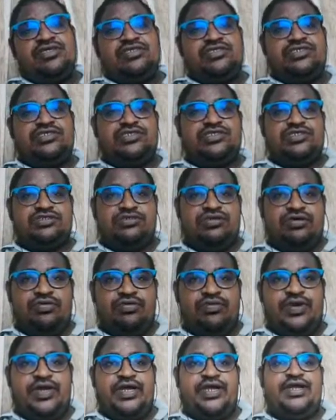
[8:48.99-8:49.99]

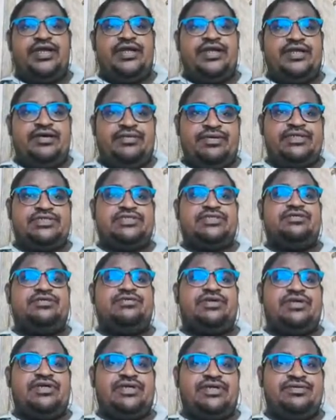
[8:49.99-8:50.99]

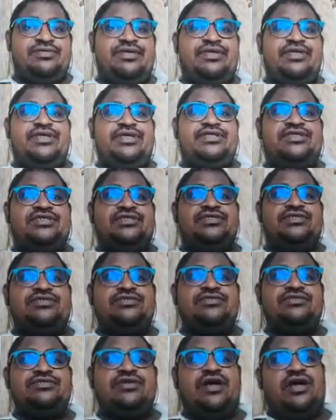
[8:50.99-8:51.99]
0.7788
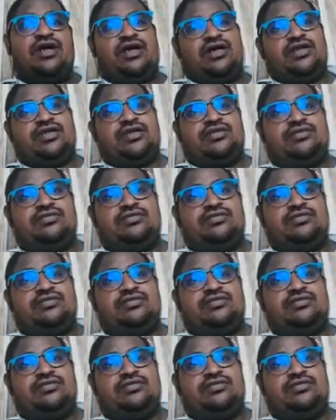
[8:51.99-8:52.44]
into R.